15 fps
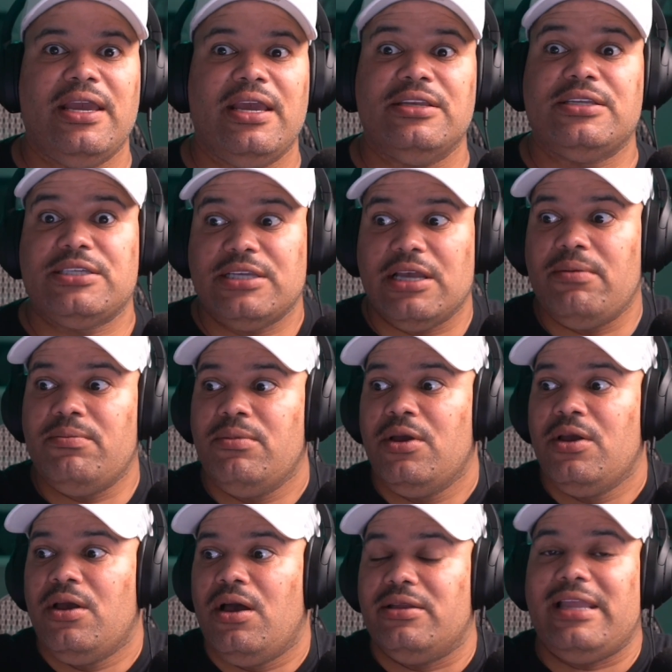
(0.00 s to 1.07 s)
And some
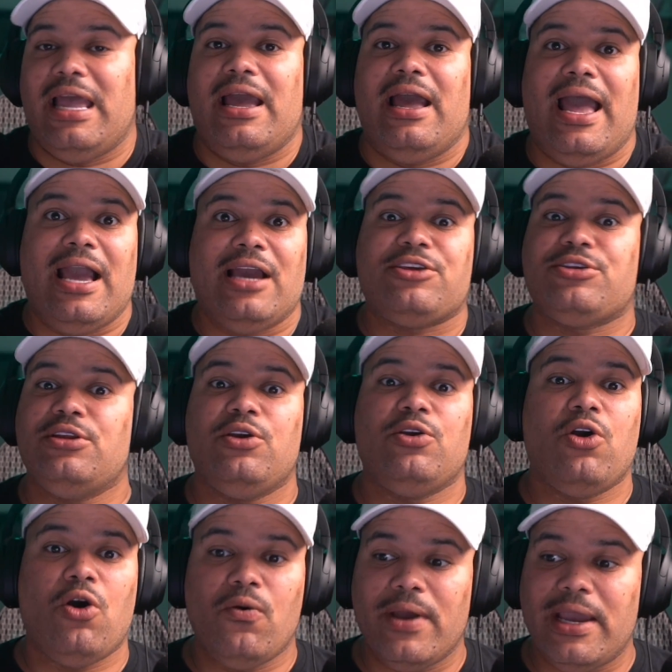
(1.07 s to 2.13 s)
that actually
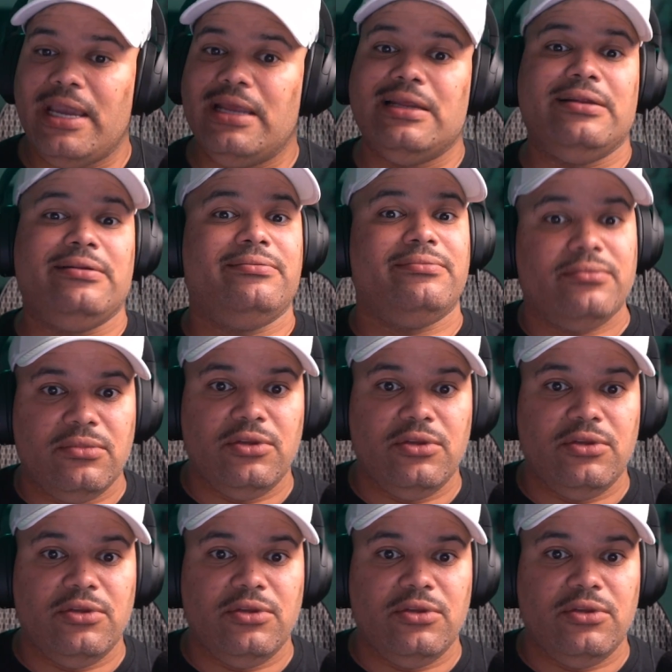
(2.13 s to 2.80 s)
go in and